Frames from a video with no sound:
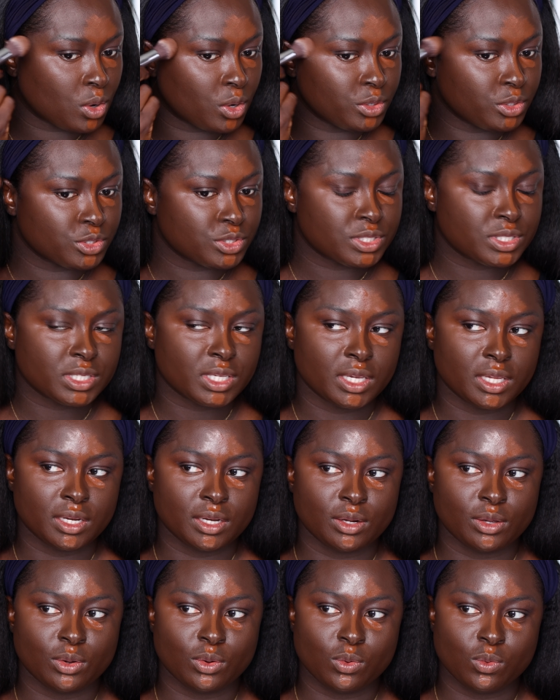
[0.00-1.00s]
on your
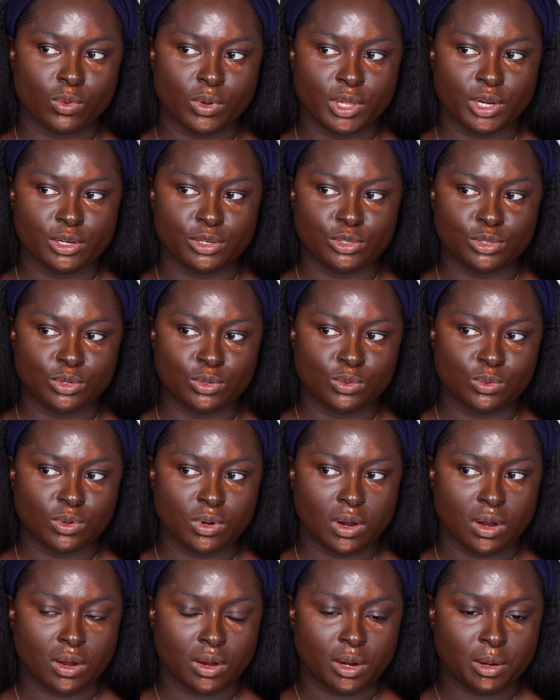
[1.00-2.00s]
skin when you
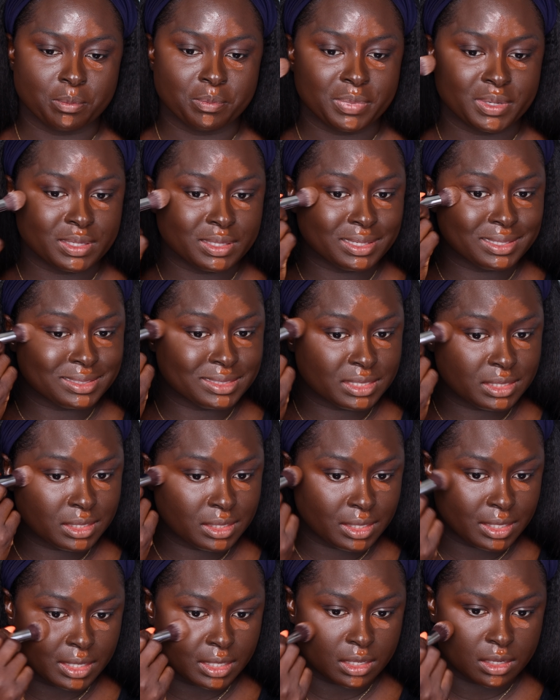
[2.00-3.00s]
are blending
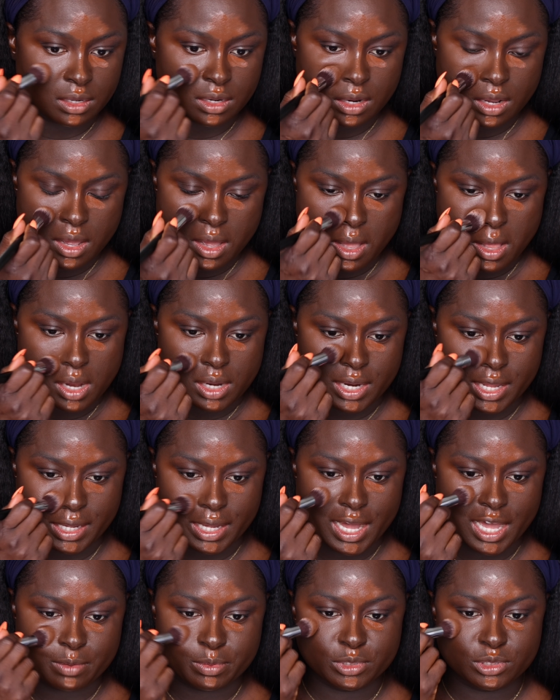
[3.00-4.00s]
it in.
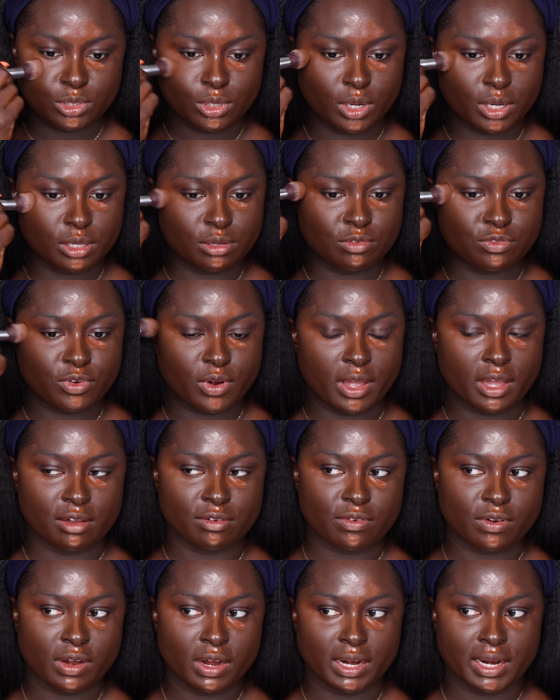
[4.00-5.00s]
Like, I've been talking
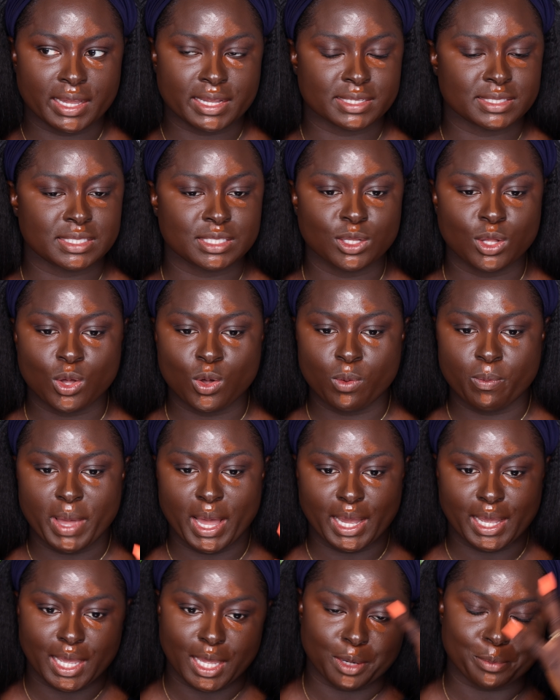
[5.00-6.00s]
forever and I can still go
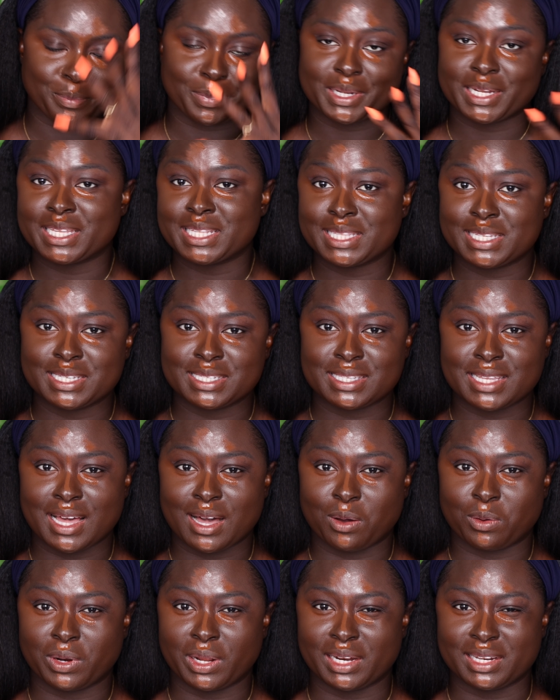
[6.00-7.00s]
back and blend these
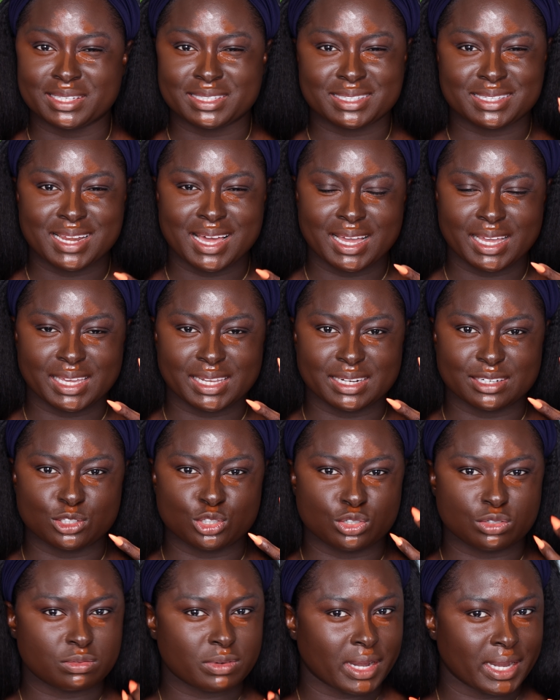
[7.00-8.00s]
out, and it's not gonna
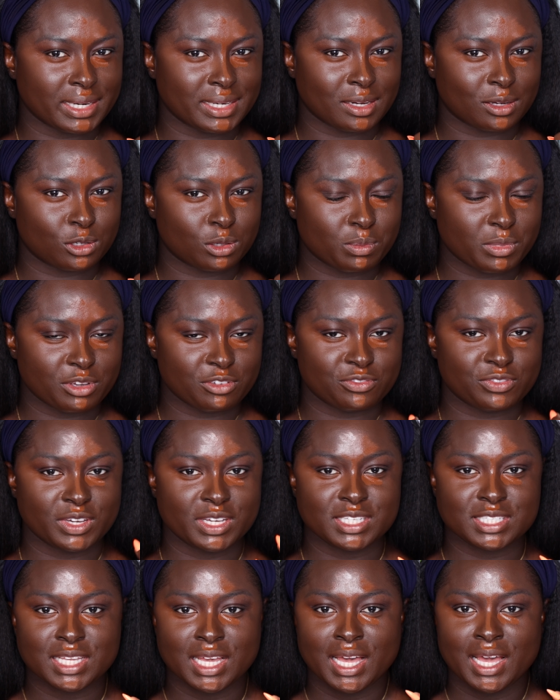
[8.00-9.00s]
dry down on my
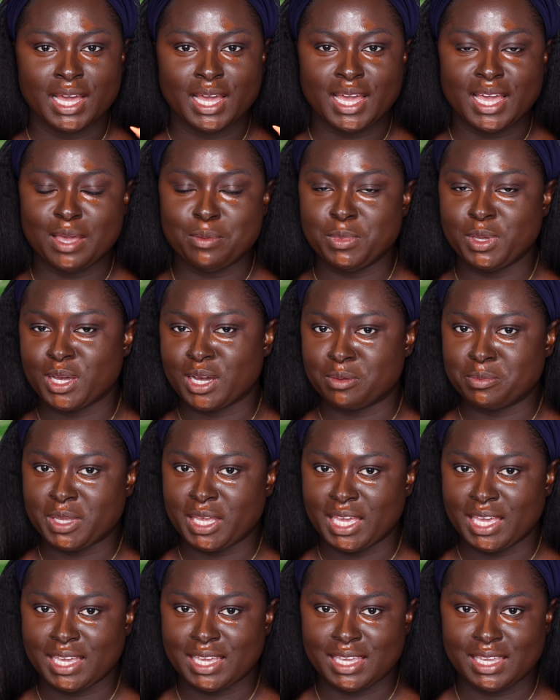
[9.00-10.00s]
face and become
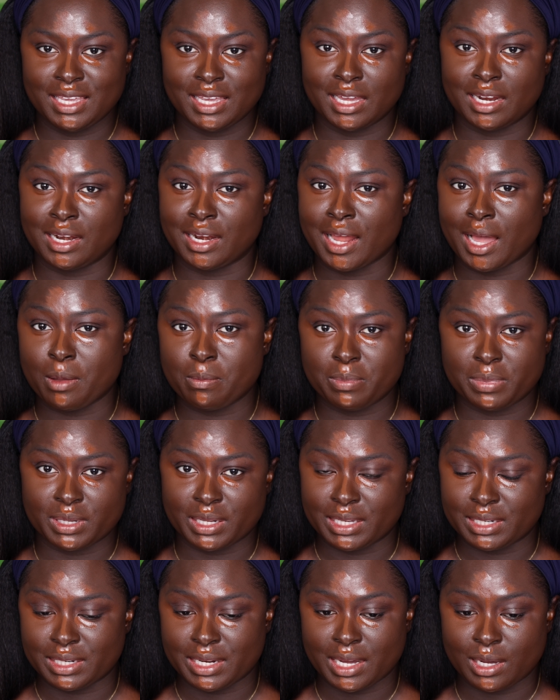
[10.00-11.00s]
cakey and not
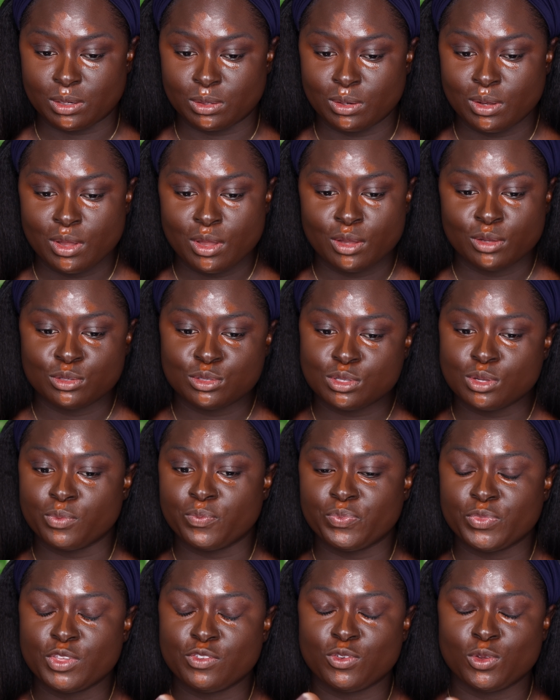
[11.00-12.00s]
blend out. So
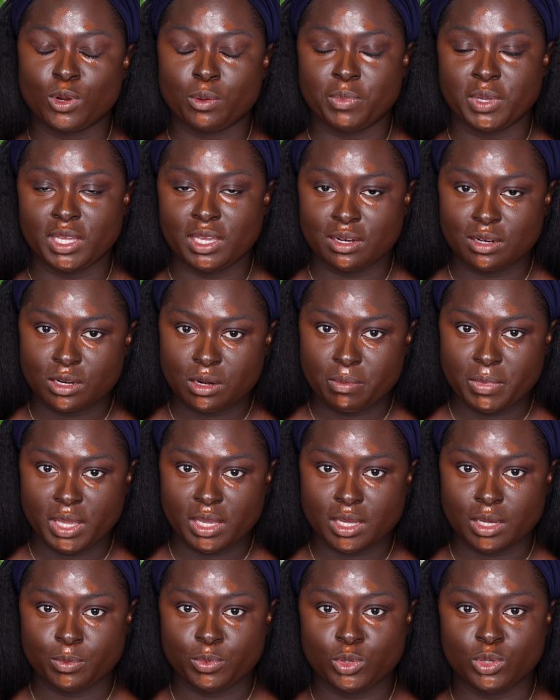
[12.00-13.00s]
if you're a beginner in
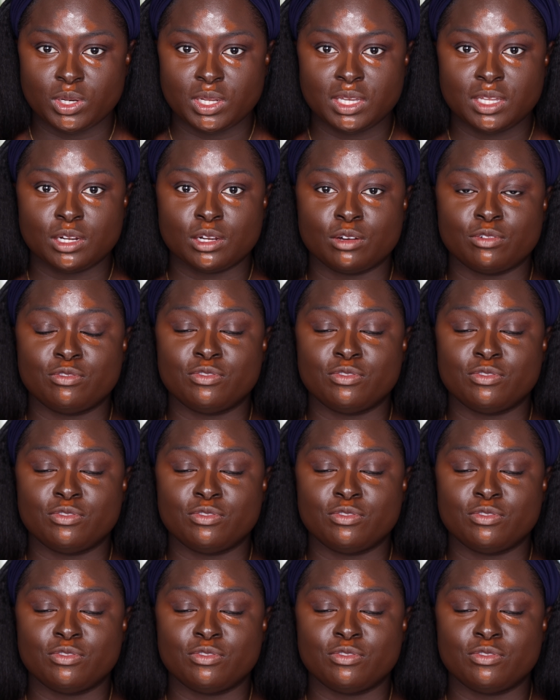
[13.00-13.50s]
makeup, you need a